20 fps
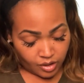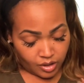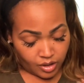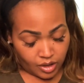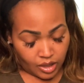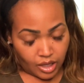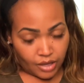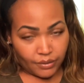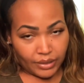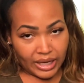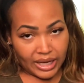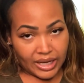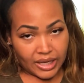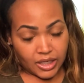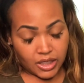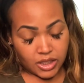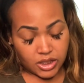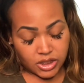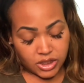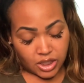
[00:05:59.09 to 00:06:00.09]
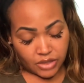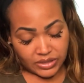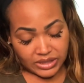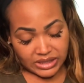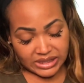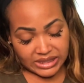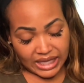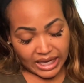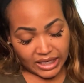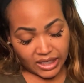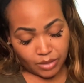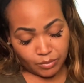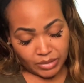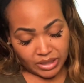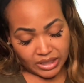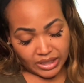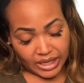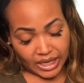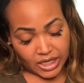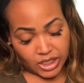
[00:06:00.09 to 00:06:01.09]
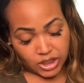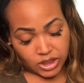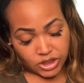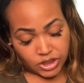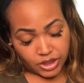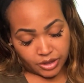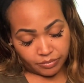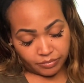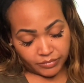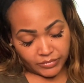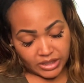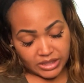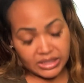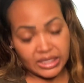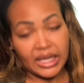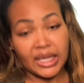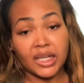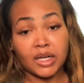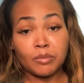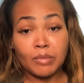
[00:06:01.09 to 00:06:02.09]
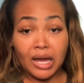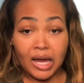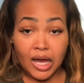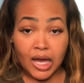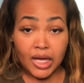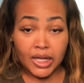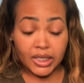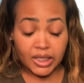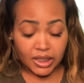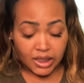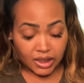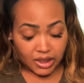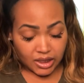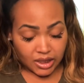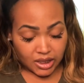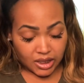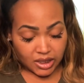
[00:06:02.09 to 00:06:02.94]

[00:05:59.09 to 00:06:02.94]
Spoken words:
Okay, so the second medication is an antibiotic, and